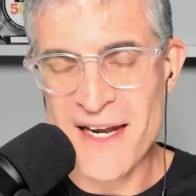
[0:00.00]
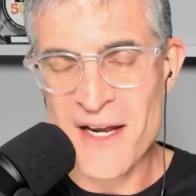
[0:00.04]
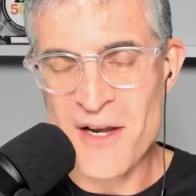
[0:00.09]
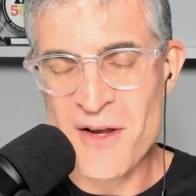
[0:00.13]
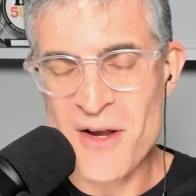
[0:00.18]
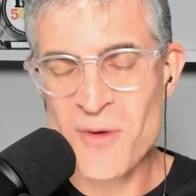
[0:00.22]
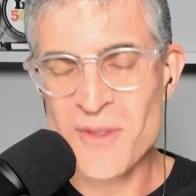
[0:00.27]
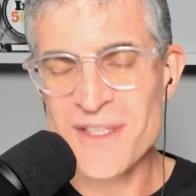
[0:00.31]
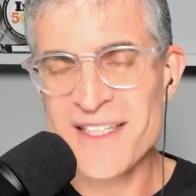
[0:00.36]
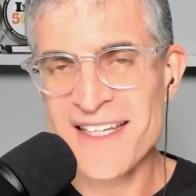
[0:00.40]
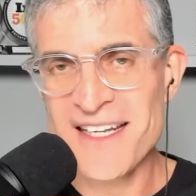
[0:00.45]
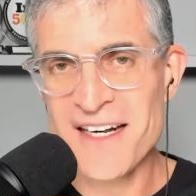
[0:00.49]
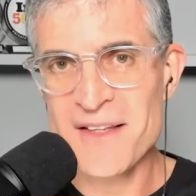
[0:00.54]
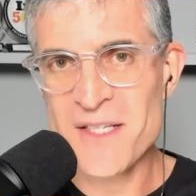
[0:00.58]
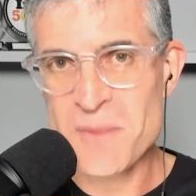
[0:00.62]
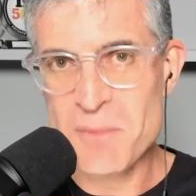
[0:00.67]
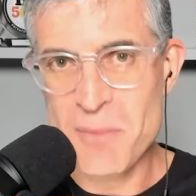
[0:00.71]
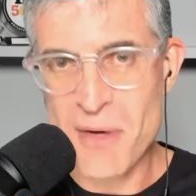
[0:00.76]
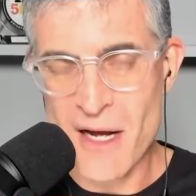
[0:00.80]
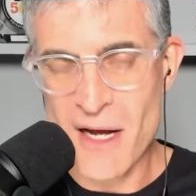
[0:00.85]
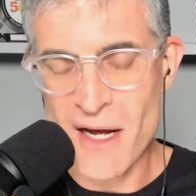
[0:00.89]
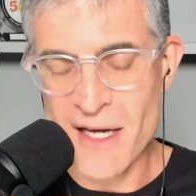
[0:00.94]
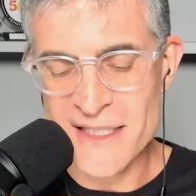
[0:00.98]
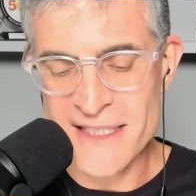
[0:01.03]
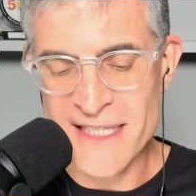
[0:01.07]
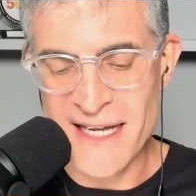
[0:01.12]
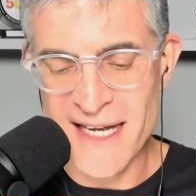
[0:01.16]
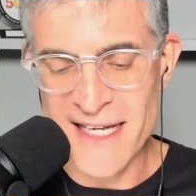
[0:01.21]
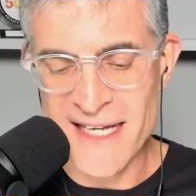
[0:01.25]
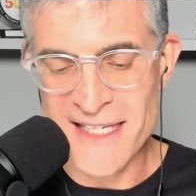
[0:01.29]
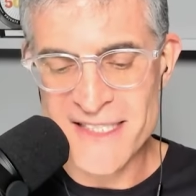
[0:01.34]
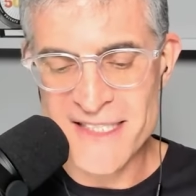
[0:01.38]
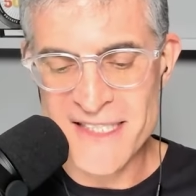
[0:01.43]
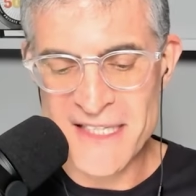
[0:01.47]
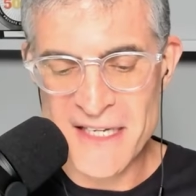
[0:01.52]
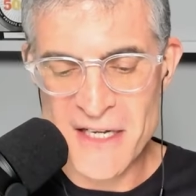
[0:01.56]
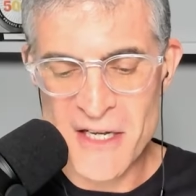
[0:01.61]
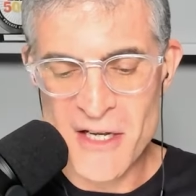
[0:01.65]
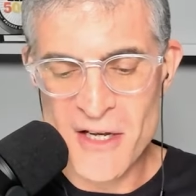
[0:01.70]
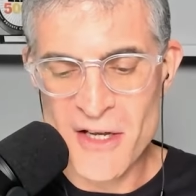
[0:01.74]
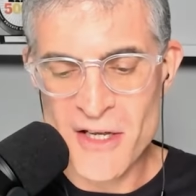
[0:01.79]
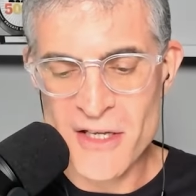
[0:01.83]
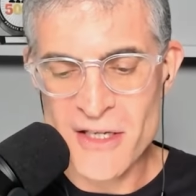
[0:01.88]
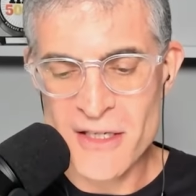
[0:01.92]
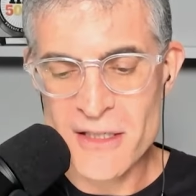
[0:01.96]
and I know at the end of this podcast,
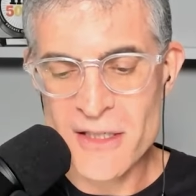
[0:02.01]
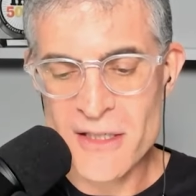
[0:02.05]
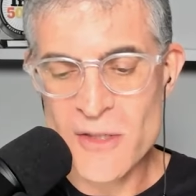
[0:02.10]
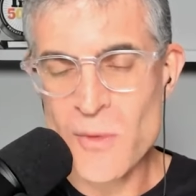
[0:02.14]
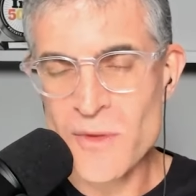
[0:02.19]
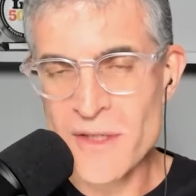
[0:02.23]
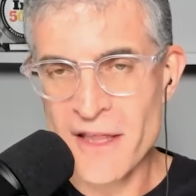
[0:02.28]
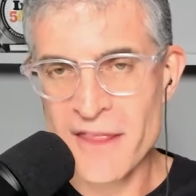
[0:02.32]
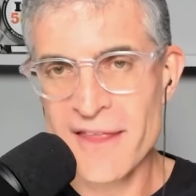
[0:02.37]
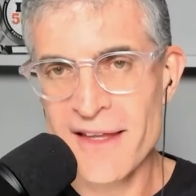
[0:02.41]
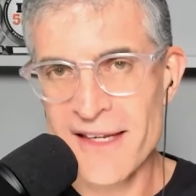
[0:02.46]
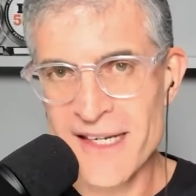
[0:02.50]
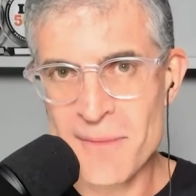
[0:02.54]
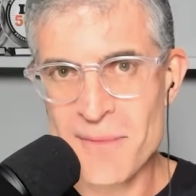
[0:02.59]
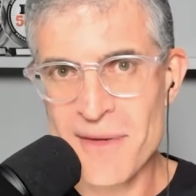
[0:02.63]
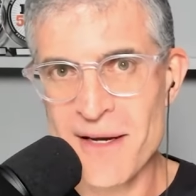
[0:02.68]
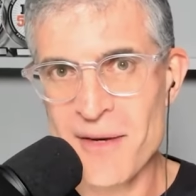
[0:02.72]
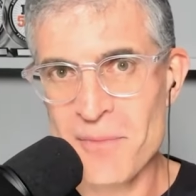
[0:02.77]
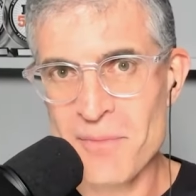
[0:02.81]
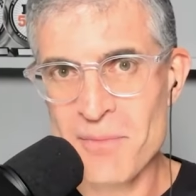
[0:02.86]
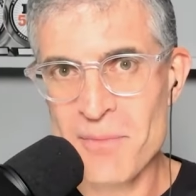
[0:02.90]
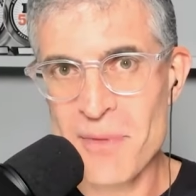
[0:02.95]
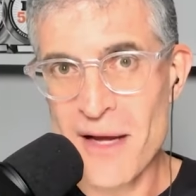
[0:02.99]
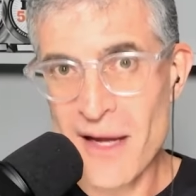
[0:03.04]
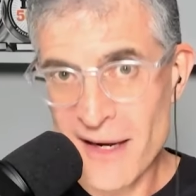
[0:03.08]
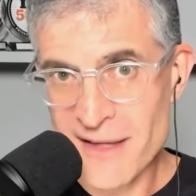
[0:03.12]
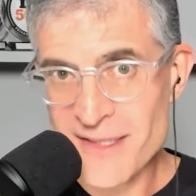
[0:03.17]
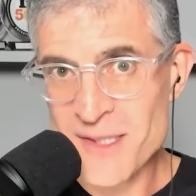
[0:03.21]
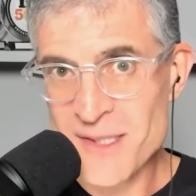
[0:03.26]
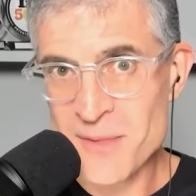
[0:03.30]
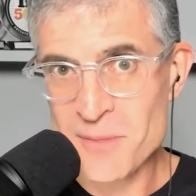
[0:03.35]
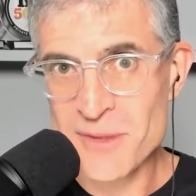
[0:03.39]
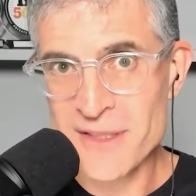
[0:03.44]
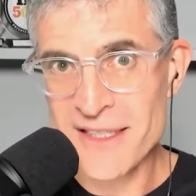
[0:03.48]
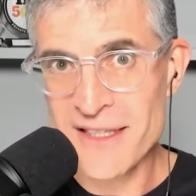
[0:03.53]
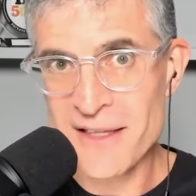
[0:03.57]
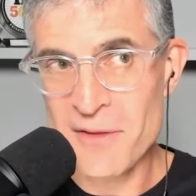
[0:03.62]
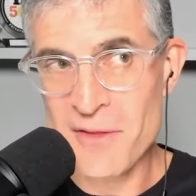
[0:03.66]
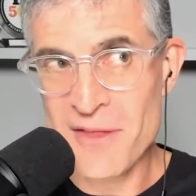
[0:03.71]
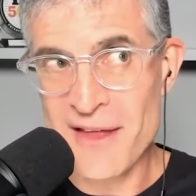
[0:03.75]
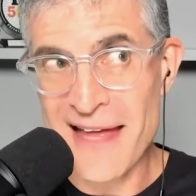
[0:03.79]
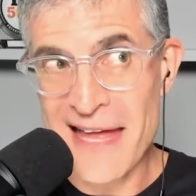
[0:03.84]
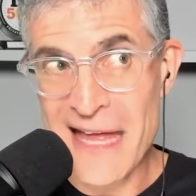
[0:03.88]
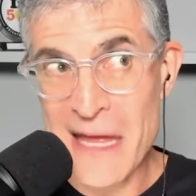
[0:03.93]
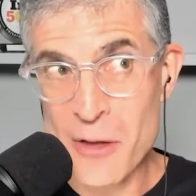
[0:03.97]
you're going to think about possibly
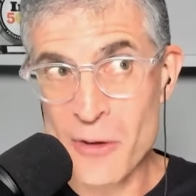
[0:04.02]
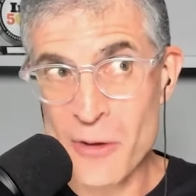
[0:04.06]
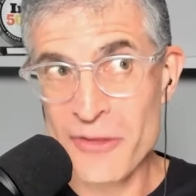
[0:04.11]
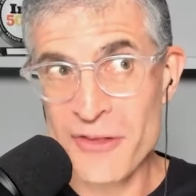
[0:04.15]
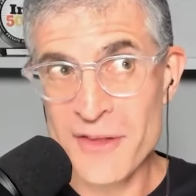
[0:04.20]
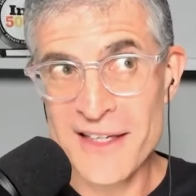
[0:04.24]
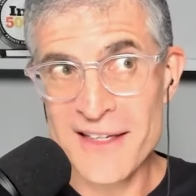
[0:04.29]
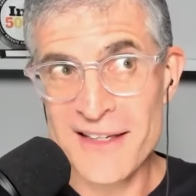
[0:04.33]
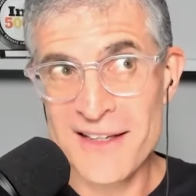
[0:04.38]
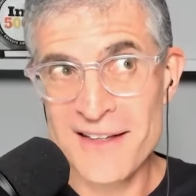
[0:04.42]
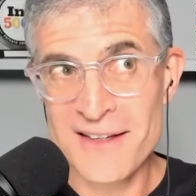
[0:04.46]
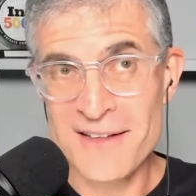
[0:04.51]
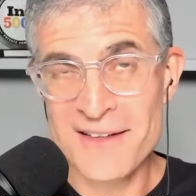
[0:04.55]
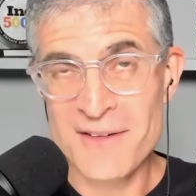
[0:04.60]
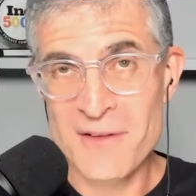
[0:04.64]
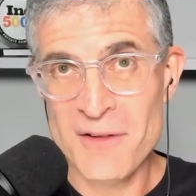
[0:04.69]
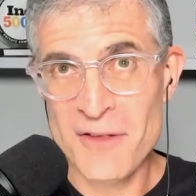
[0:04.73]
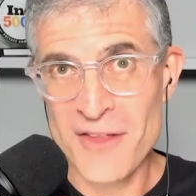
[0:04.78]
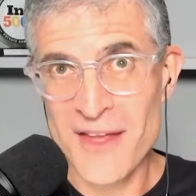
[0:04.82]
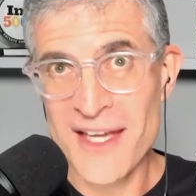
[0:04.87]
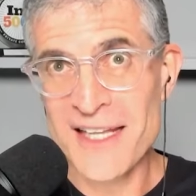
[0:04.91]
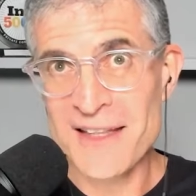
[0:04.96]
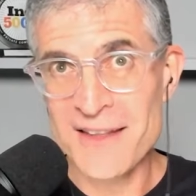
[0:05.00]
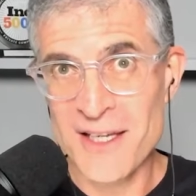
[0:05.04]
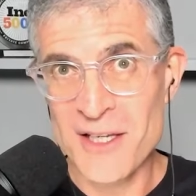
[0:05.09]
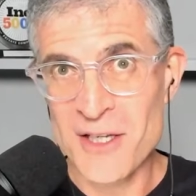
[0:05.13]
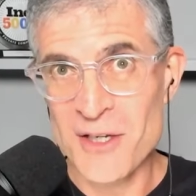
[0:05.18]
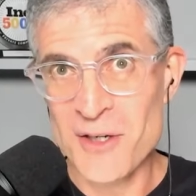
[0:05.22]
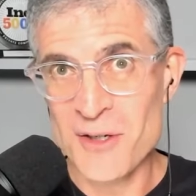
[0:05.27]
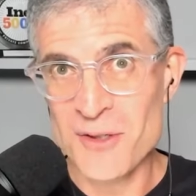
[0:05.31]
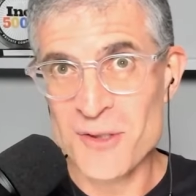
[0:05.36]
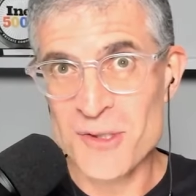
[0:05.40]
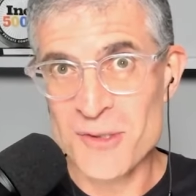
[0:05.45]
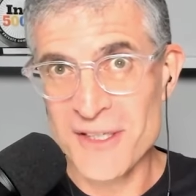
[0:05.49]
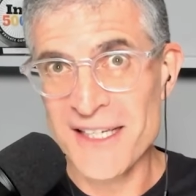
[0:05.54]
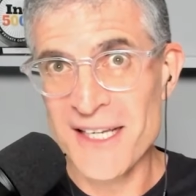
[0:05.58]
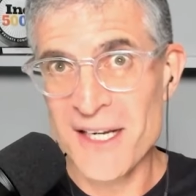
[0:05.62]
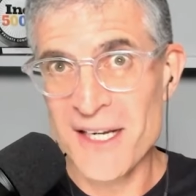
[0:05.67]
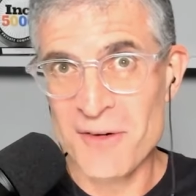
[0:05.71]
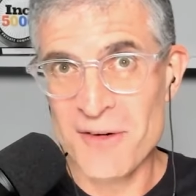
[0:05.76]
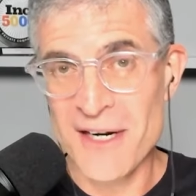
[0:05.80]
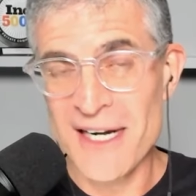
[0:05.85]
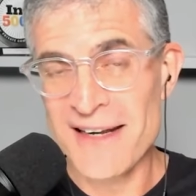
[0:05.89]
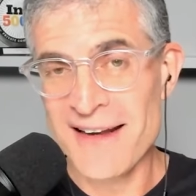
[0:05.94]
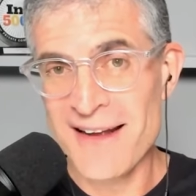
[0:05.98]
the healthy thing that you're
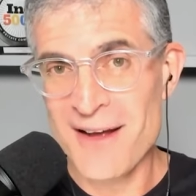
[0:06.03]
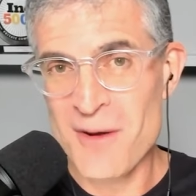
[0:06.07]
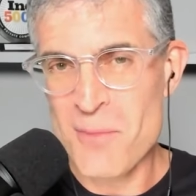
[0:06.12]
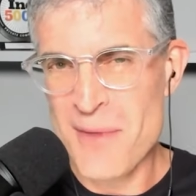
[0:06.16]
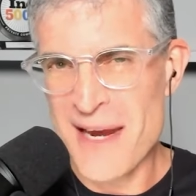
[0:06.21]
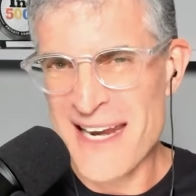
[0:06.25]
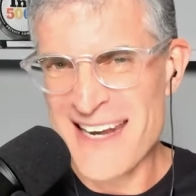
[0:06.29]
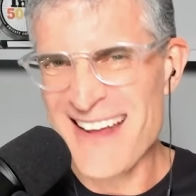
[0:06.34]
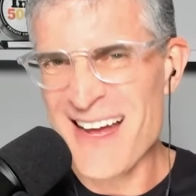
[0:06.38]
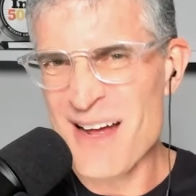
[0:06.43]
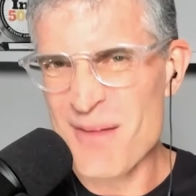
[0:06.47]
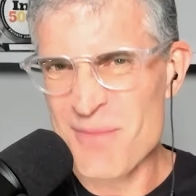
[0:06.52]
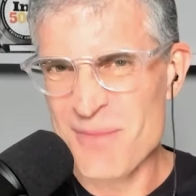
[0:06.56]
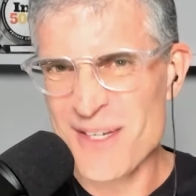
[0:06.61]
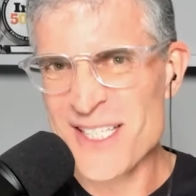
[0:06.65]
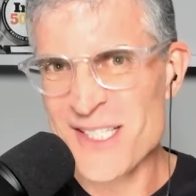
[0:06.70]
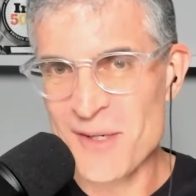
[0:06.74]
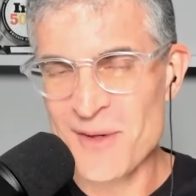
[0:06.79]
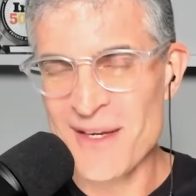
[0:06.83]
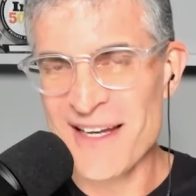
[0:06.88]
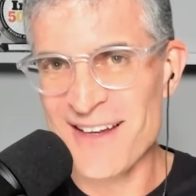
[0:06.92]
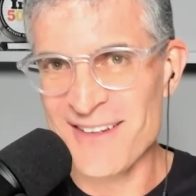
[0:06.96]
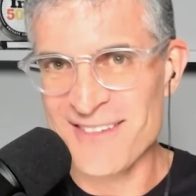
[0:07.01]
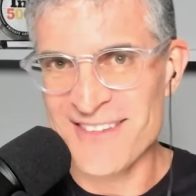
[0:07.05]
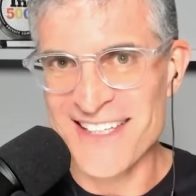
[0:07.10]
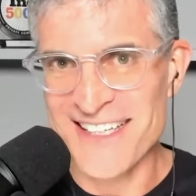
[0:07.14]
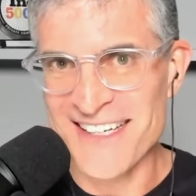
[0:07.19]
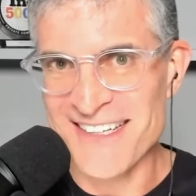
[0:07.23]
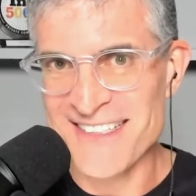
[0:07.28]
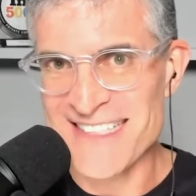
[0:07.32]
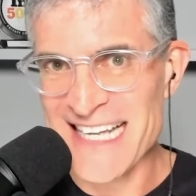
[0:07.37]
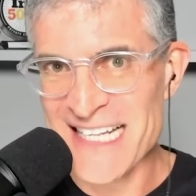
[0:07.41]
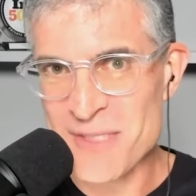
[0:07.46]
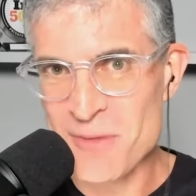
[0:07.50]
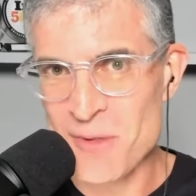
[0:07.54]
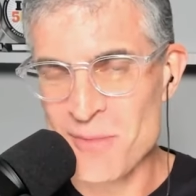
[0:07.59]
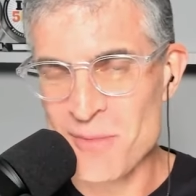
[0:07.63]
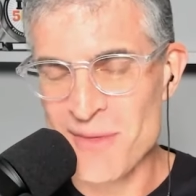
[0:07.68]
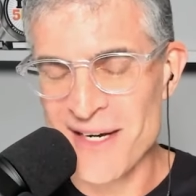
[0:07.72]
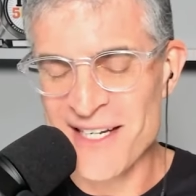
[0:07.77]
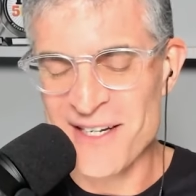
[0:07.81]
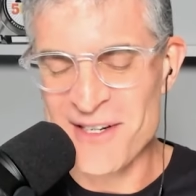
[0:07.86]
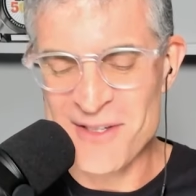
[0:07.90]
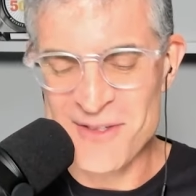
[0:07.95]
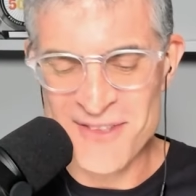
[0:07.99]
drinking right now may not be so healthy because that's been
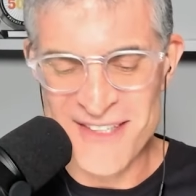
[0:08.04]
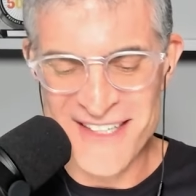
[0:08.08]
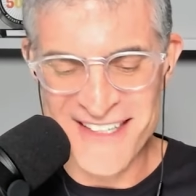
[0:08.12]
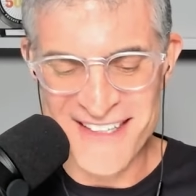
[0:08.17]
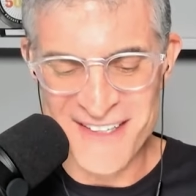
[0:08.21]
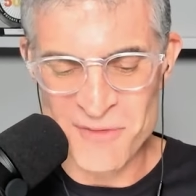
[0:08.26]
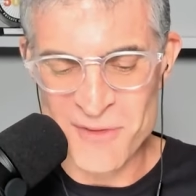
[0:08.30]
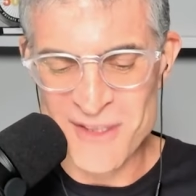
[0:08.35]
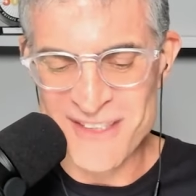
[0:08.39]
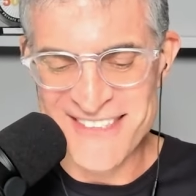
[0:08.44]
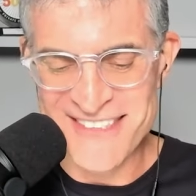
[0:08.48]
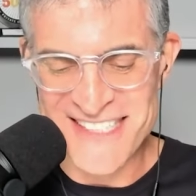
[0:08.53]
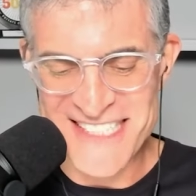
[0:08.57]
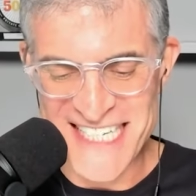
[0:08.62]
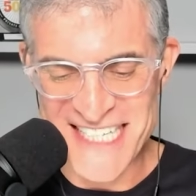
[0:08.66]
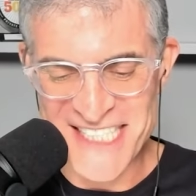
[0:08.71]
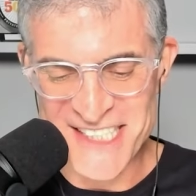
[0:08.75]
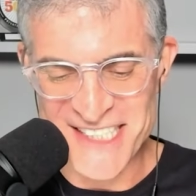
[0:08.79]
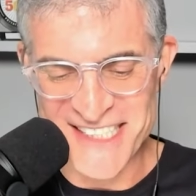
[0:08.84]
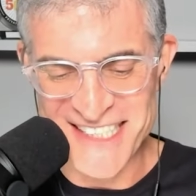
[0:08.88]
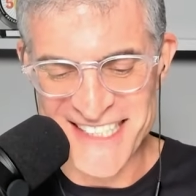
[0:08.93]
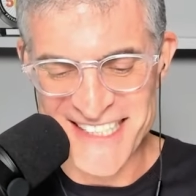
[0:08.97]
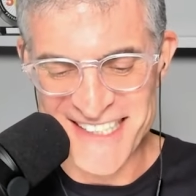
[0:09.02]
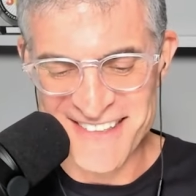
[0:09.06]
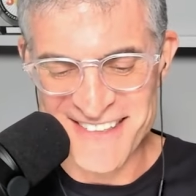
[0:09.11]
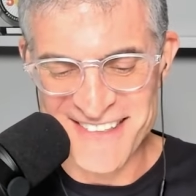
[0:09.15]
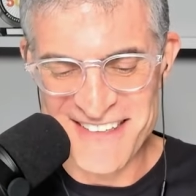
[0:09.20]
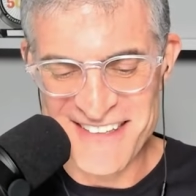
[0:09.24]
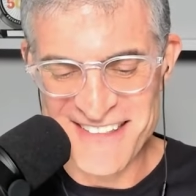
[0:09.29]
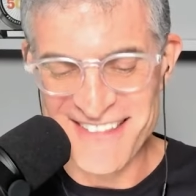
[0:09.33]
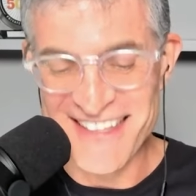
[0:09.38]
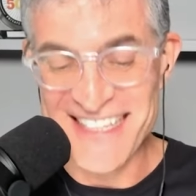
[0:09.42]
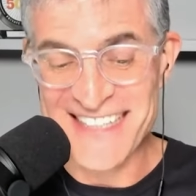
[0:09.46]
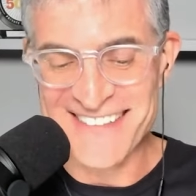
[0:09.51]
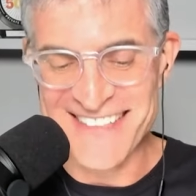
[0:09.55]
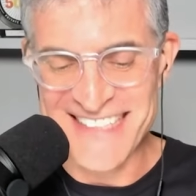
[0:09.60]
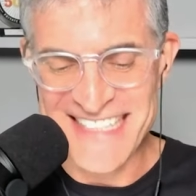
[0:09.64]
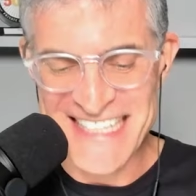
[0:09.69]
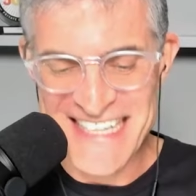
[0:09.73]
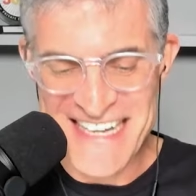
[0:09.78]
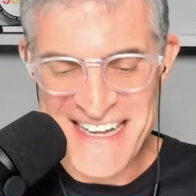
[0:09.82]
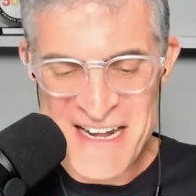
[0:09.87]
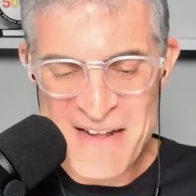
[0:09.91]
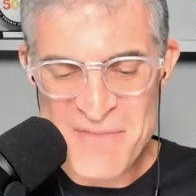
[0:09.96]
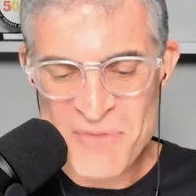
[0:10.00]
my own uh, realization here
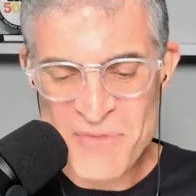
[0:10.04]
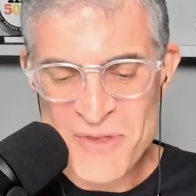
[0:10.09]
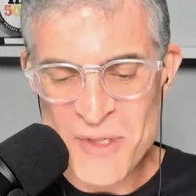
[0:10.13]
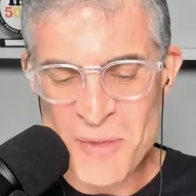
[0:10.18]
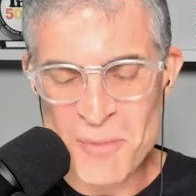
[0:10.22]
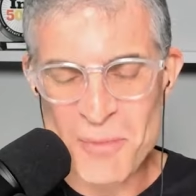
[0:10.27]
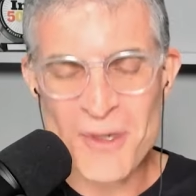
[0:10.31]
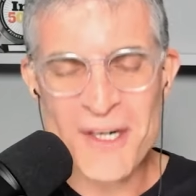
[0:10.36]
lately. So,